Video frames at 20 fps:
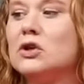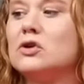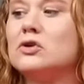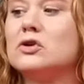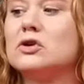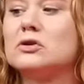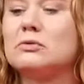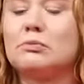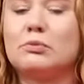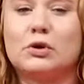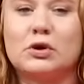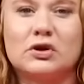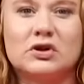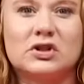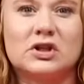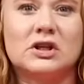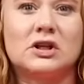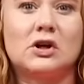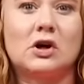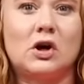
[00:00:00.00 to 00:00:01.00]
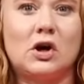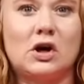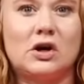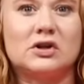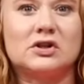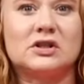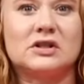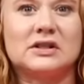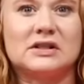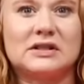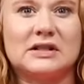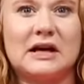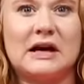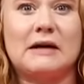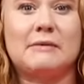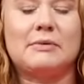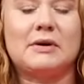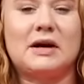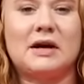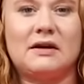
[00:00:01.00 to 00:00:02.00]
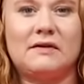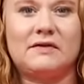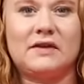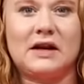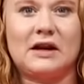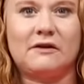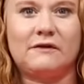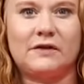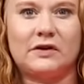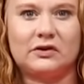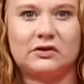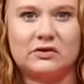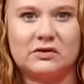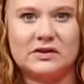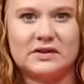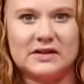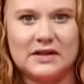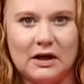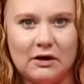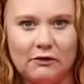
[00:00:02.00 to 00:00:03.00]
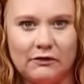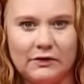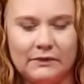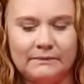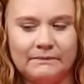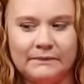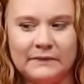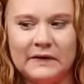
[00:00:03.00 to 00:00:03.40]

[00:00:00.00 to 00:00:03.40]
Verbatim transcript: You just push it onto the top of the air filter itself.